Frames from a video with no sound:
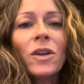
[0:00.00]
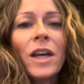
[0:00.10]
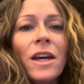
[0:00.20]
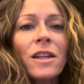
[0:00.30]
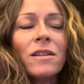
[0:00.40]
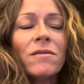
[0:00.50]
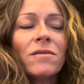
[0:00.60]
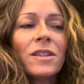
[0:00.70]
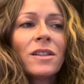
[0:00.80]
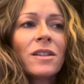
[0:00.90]
And
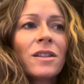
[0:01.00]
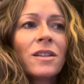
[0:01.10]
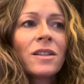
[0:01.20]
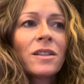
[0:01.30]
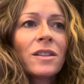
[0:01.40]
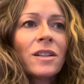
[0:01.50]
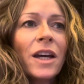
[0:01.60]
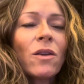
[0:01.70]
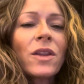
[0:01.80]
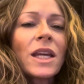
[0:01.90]
I
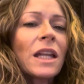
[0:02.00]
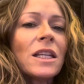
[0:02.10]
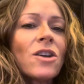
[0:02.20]
don't think any